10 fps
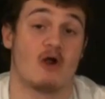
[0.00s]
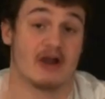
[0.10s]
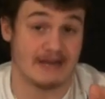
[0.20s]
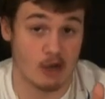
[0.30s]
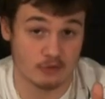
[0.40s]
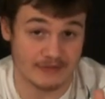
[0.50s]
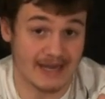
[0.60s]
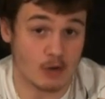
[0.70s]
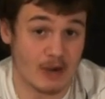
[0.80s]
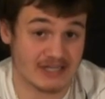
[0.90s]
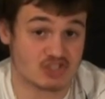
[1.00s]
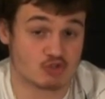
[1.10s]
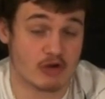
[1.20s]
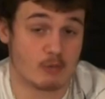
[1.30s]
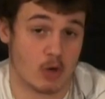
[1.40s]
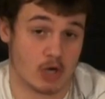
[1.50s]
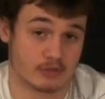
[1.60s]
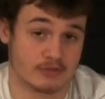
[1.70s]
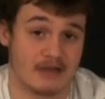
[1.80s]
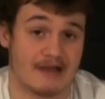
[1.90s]
Alright, now in Dana White's dream
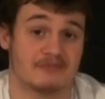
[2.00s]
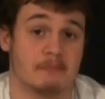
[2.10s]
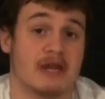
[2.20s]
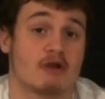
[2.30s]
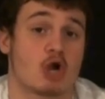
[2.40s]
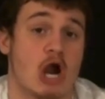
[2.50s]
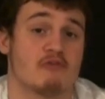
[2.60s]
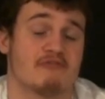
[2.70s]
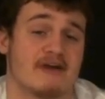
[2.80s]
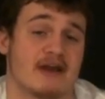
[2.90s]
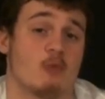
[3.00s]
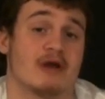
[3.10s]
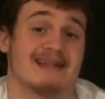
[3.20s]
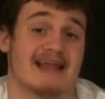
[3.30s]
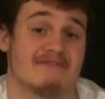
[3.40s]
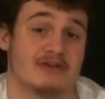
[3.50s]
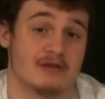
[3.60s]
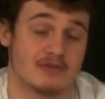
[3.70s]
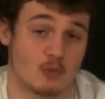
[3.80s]
world, after Mir and Carwin fight at 111,